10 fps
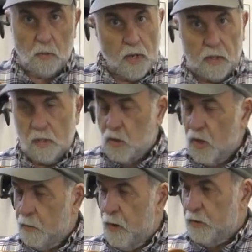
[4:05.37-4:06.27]
We're not going to
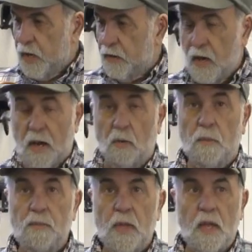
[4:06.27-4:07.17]
talk about that now.
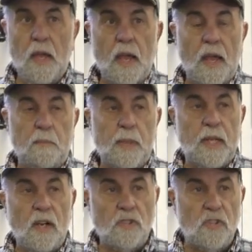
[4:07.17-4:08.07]
And
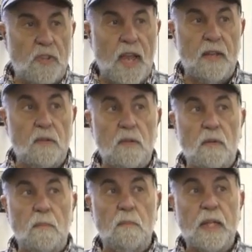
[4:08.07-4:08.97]
because of that
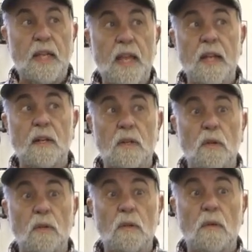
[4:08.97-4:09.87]

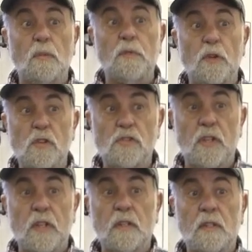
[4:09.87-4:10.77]
mechanical
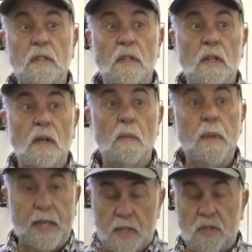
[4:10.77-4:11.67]
reversing
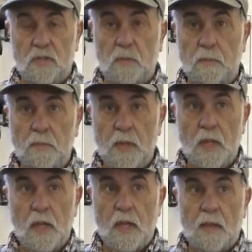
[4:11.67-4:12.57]
mechanism,
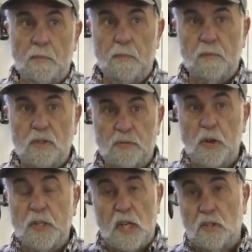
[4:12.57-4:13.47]
it was
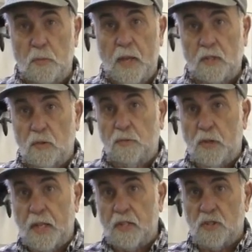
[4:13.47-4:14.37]
very detrimental for
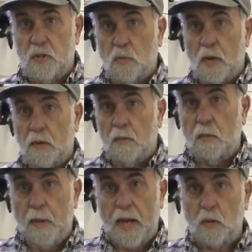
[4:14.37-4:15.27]
the engine to run
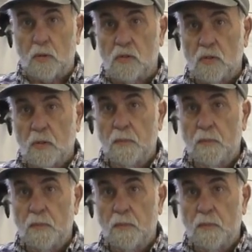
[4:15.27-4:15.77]
backwards.